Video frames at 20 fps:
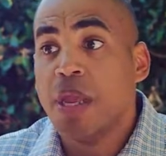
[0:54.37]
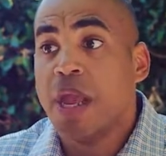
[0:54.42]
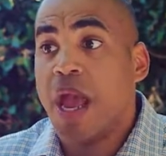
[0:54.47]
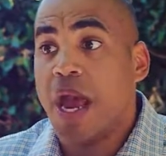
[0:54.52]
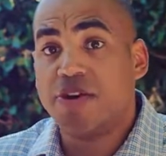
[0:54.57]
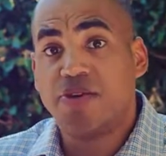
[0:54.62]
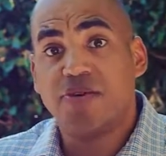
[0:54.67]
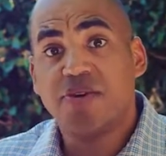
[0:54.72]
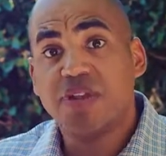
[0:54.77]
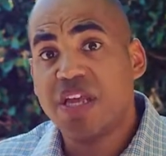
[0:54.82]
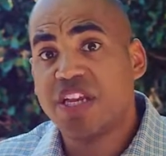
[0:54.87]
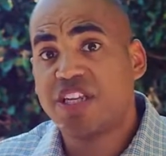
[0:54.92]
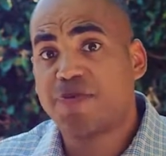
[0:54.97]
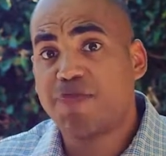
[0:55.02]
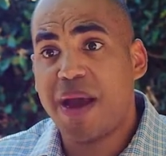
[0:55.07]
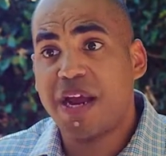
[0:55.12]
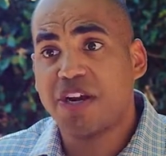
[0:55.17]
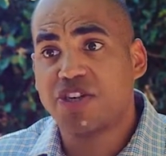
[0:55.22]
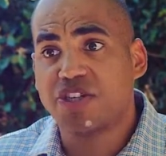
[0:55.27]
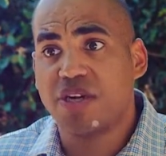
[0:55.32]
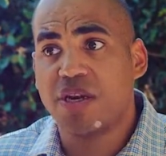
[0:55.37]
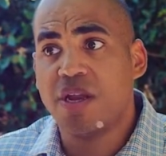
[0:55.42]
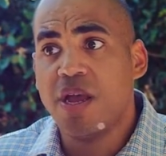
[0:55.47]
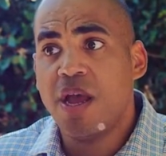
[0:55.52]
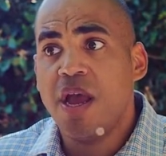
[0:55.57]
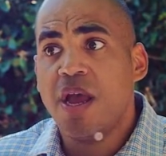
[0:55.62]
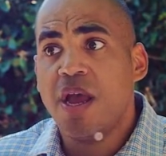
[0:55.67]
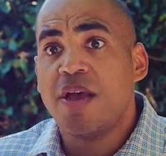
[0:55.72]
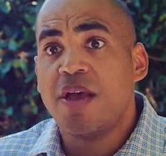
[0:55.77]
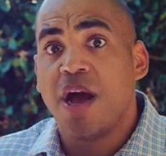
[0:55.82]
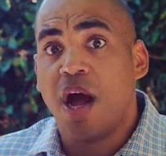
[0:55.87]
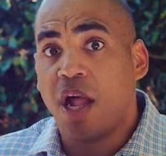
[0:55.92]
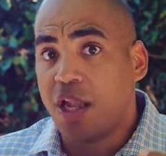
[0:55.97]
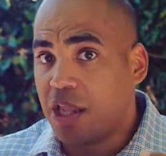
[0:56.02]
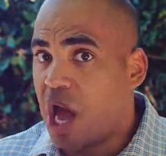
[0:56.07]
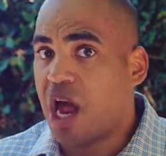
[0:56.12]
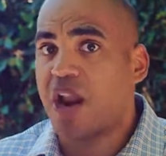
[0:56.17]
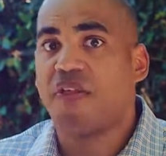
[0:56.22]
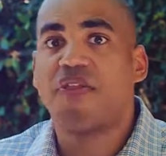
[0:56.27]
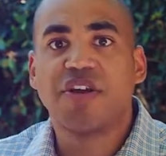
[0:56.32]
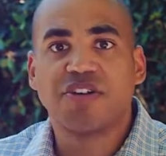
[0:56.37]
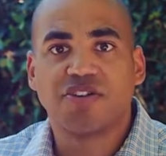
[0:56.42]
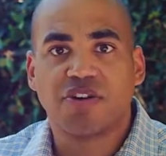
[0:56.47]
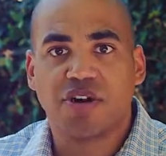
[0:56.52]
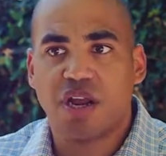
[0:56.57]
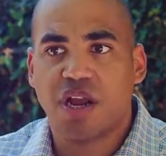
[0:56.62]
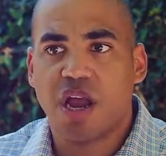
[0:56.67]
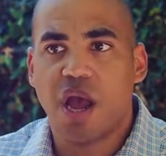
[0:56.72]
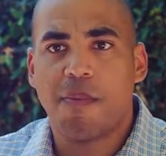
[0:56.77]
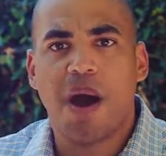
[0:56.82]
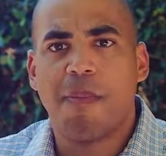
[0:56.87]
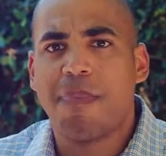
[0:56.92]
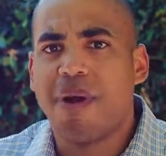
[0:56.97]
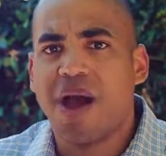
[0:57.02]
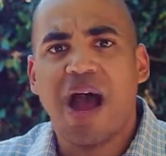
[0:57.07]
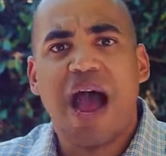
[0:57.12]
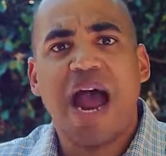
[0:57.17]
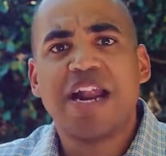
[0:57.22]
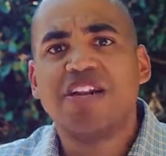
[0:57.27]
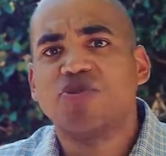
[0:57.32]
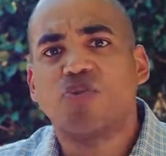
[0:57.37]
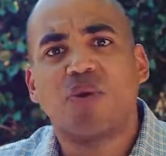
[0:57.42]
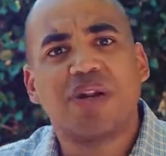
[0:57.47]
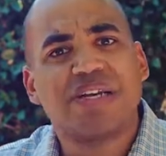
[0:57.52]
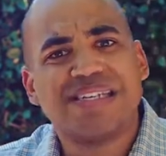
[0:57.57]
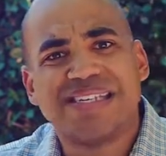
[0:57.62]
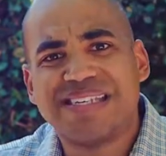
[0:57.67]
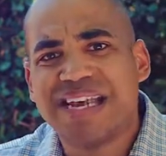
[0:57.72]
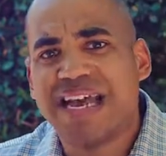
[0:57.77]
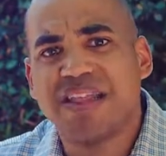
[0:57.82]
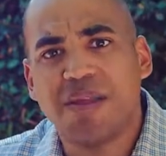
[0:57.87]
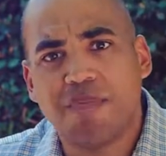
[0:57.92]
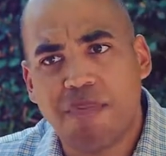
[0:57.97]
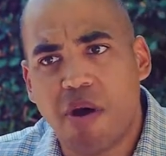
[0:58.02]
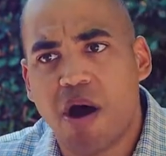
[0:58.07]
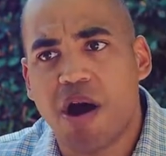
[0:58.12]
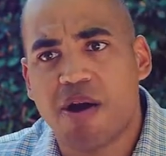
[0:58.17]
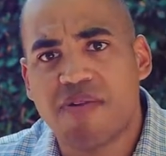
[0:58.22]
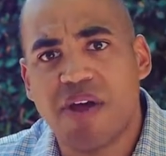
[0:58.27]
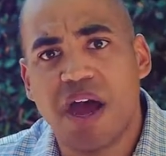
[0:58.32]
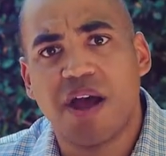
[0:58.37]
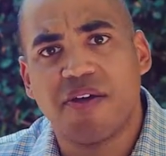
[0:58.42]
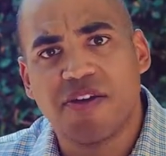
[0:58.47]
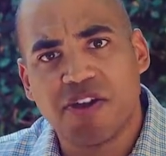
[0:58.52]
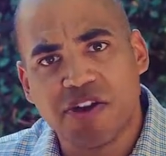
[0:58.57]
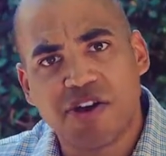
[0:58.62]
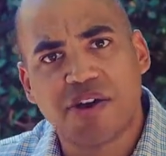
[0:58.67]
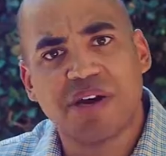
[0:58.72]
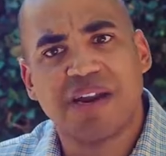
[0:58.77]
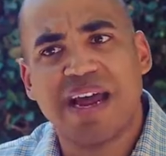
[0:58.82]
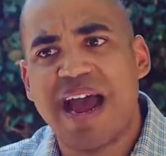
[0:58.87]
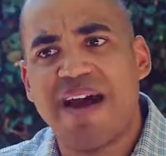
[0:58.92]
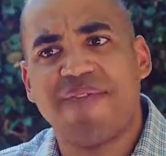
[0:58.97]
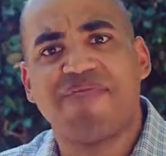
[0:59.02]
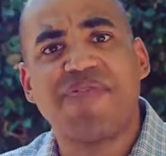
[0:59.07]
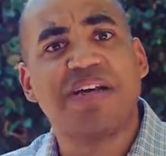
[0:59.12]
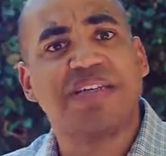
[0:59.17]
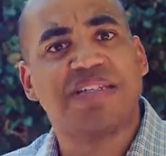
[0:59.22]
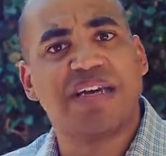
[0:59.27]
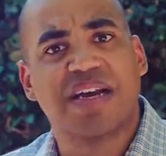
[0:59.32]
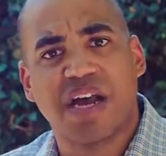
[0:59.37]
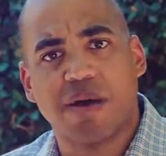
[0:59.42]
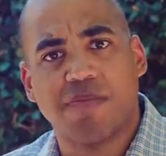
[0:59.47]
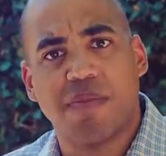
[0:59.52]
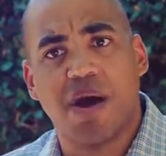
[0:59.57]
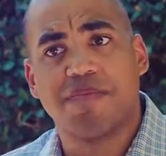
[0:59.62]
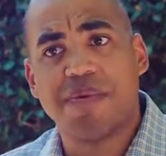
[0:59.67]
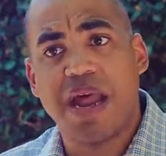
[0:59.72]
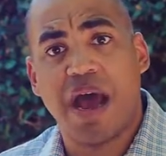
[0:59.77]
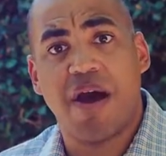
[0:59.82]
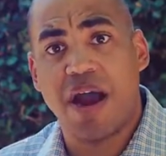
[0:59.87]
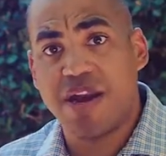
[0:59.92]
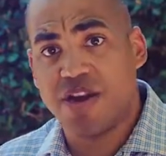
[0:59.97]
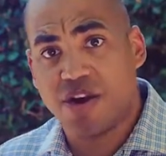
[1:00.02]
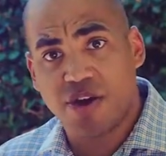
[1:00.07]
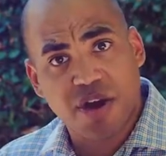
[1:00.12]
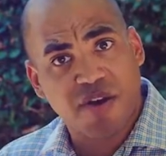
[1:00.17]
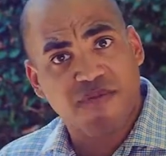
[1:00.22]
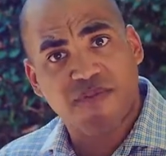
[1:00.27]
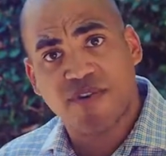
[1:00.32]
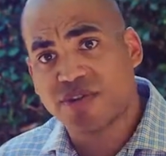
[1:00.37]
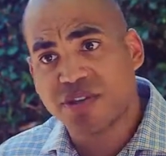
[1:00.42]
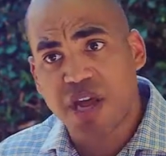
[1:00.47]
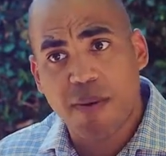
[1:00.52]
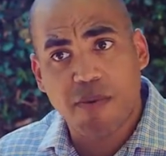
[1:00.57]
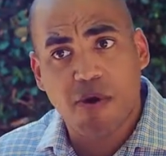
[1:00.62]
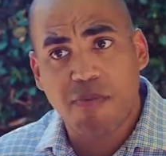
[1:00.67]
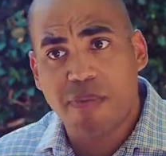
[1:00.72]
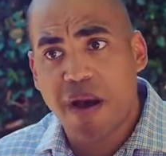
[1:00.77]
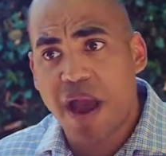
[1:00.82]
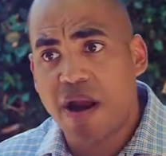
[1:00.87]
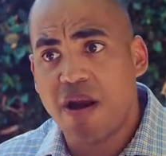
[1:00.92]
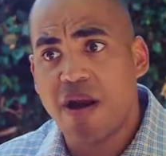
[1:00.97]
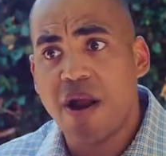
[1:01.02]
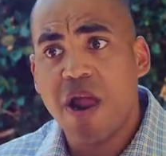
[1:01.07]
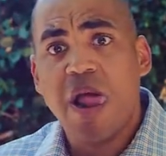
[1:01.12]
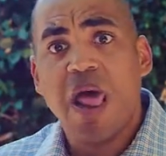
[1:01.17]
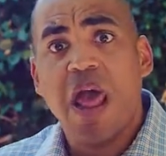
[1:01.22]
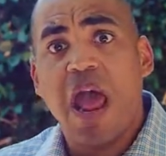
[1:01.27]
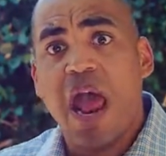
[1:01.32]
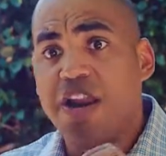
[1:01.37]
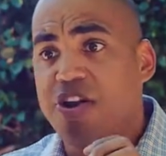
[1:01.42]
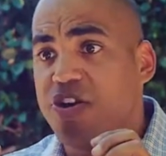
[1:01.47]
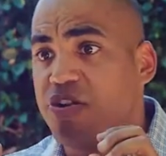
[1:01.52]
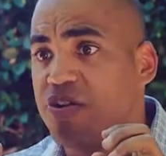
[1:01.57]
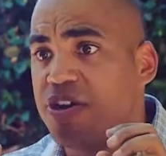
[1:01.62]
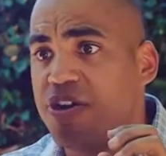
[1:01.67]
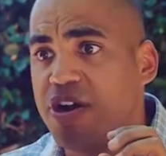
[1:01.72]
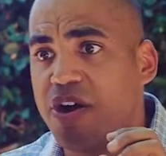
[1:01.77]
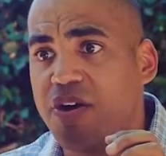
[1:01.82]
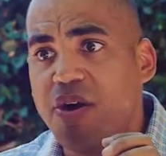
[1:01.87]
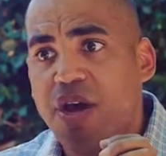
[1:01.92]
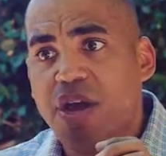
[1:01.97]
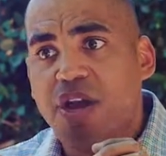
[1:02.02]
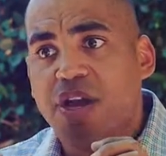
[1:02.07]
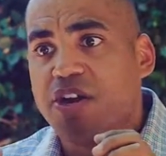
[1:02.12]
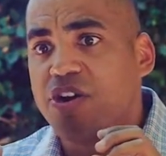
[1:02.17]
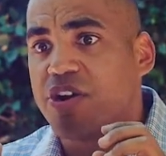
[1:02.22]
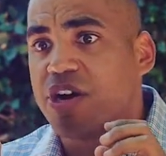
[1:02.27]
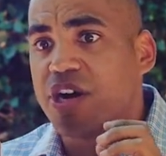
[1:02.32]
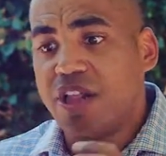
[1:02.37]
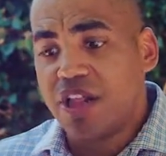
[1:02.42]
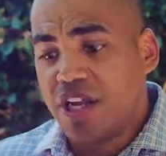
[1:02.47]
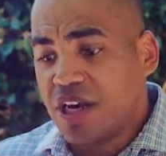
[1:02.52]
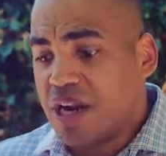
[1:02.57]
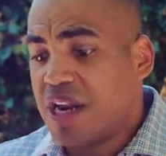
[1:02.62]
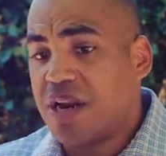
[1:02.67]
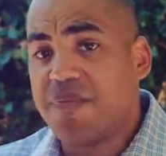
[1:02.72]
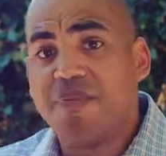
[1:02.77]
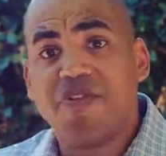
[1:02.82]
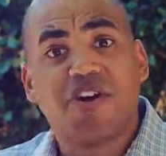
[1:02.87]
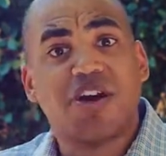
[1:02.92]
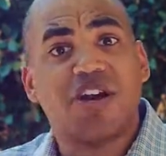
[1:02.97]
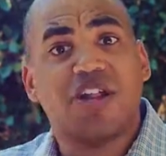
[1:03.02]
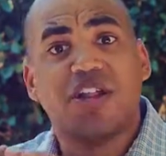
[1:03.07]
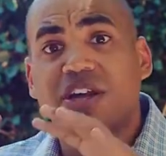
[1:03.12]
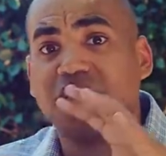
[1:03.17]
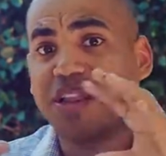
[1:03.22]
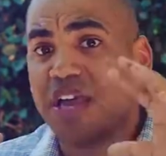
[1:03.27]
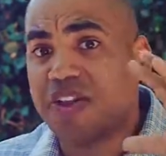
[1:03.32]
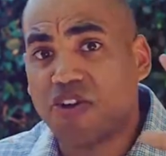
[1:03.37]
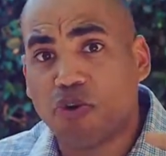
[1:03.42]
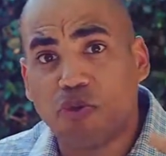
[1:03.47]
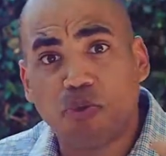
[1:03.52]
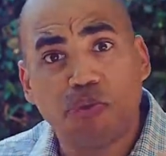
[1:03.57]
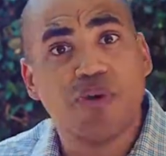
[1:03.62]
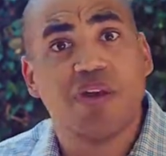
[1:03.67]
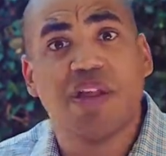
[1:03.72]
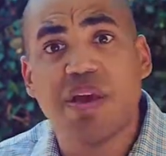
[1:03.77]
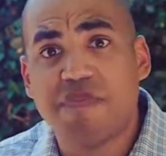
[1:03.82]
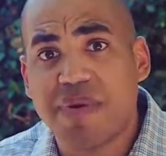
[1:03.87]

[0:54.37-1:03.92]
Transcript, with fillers: And during the inspection, a lot of things are gonna come up. I just wanna set the bar that you're gonna have things that come up. Now, I know you're a first-time home buyer, and you're gonna look at them, they're gonna look like they're really